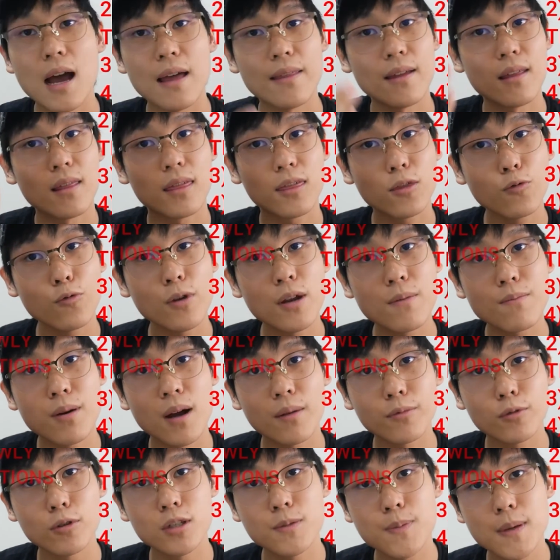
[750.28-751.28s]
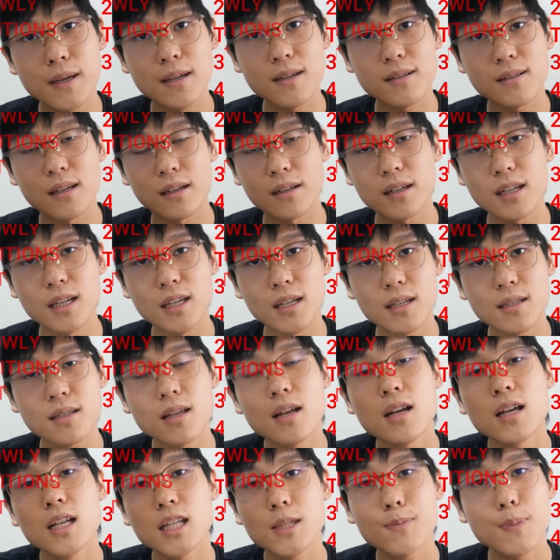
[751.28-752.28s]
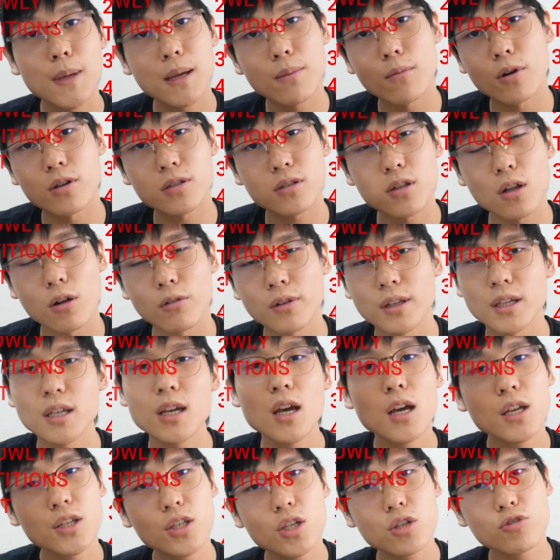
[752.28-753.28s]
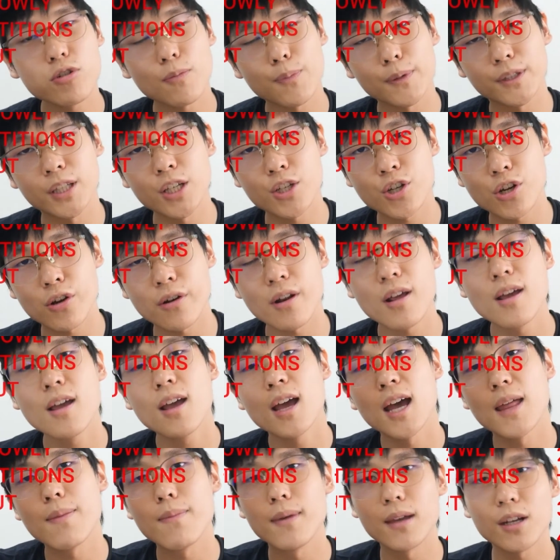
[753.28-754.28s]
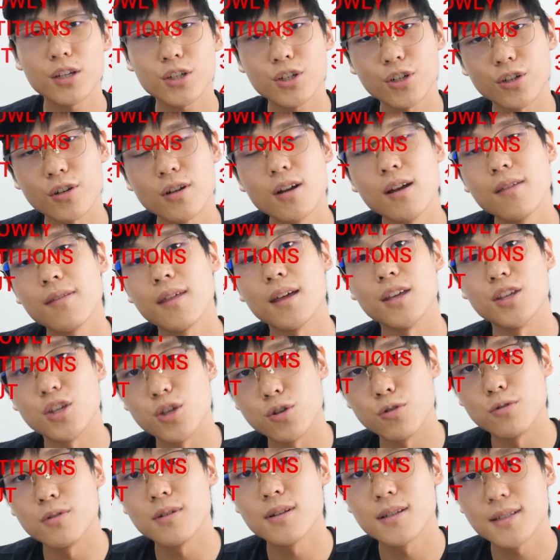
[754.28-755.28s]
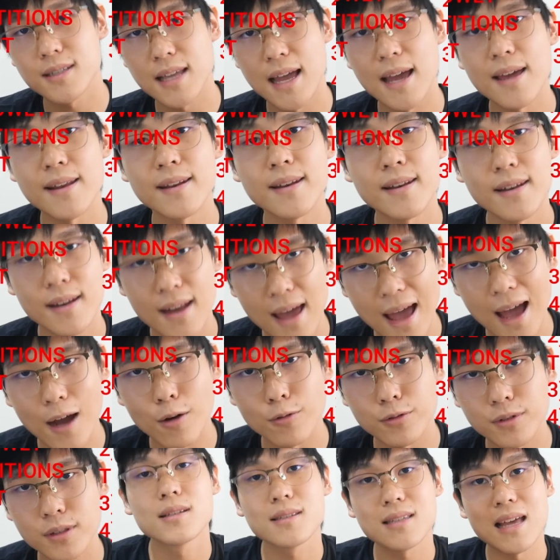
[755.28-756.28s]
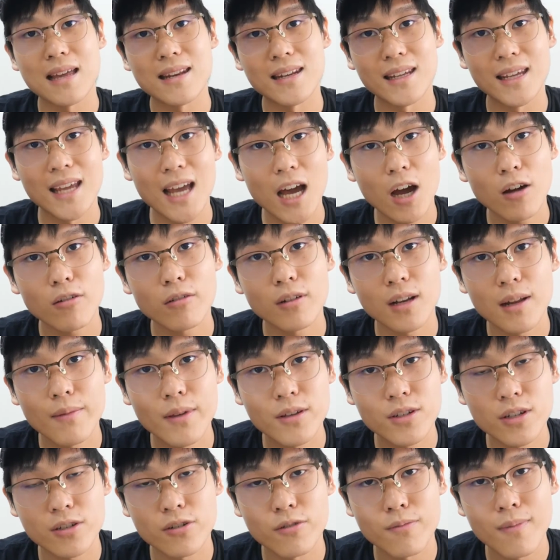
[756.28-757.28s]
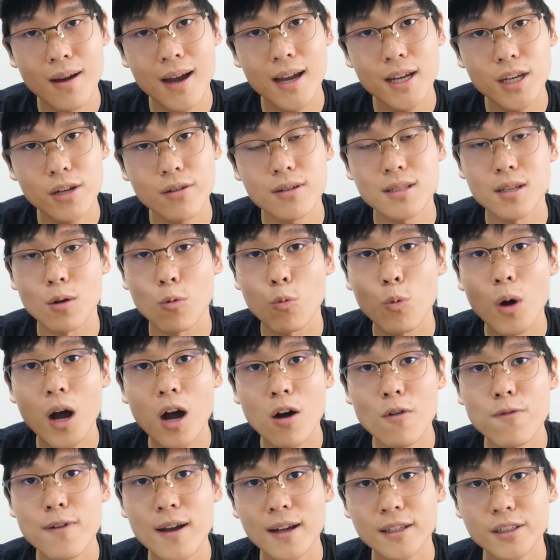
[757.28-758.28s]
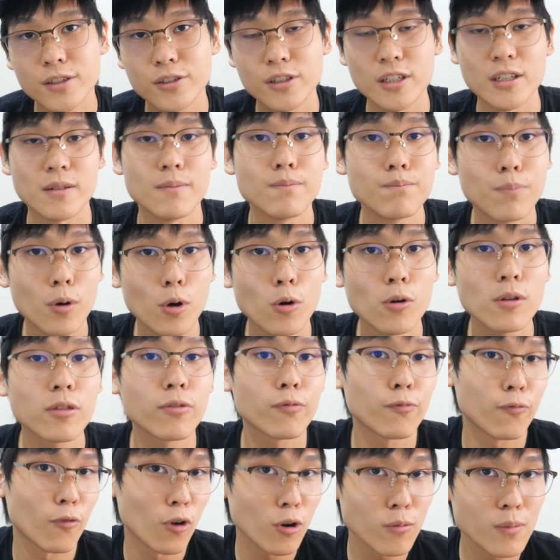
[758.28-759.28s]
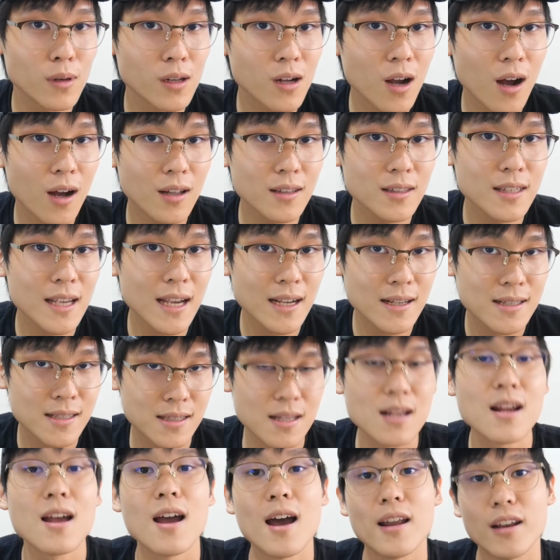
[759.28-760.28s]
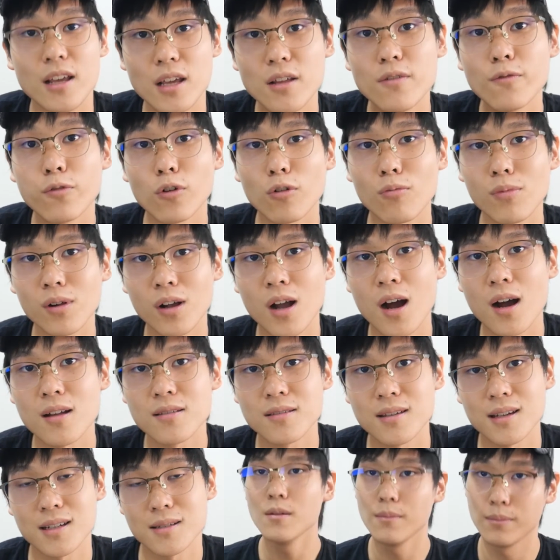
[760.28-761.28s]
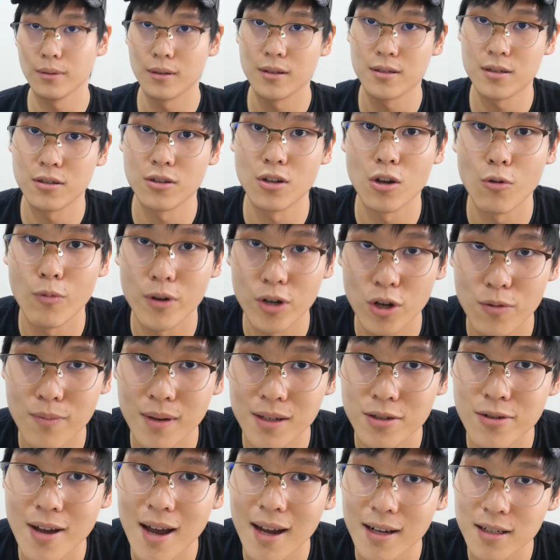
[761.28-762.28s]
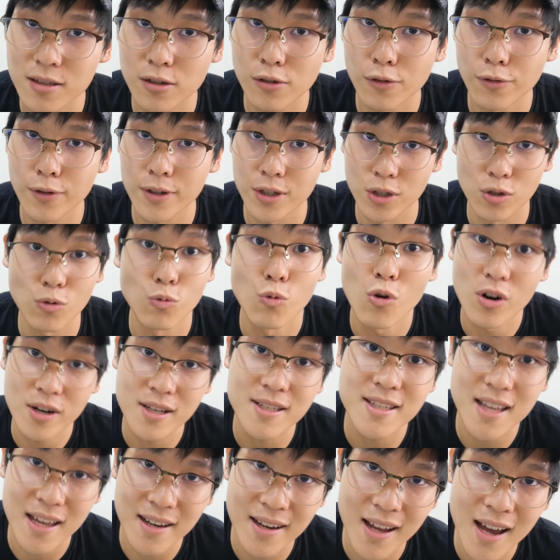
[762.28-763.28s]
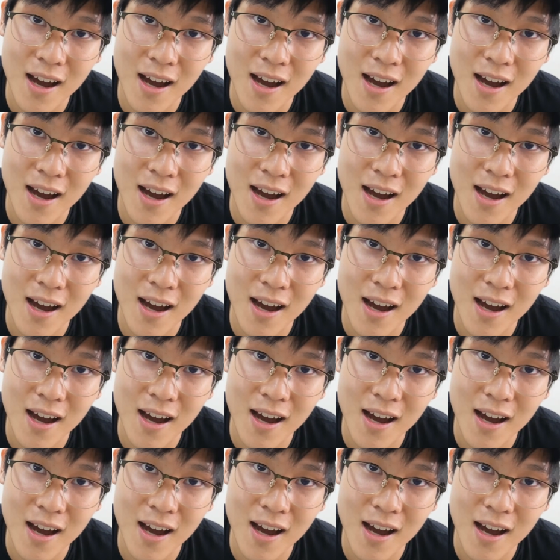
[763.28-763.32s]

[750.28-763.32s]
And then 3 impromptu speaking techniques, speak more slowly, use repetition, and make sure that you stand out. Standing out, let me just remind you, is a wow factor in both formal contexts and informal contexts. Because you know, when you meet your ex-girlfriend, you want to stand